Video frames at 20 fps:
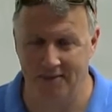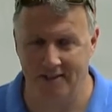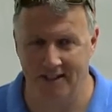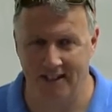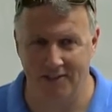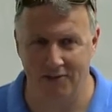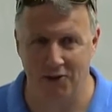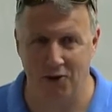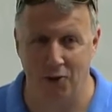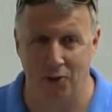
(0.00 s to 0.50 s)
I
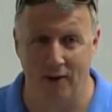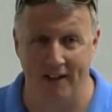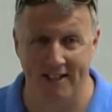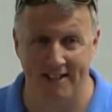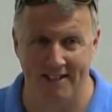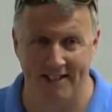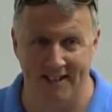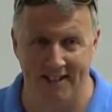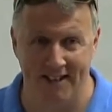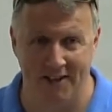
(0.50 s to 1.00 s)
can never quite
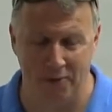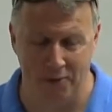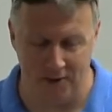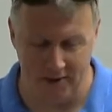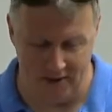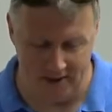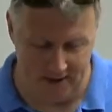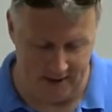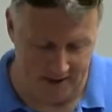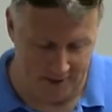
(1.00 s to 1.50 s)
say that
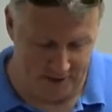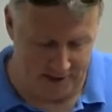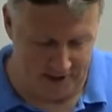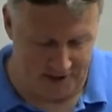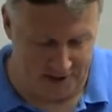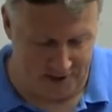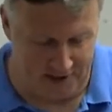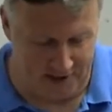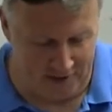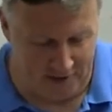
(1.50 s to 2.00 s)
word with a
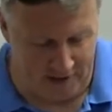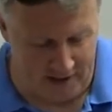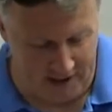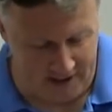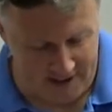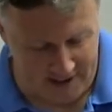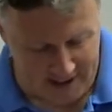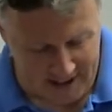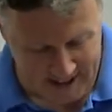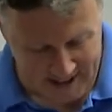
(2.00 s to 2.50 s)
straight
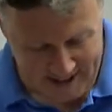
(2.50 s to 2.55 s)
face.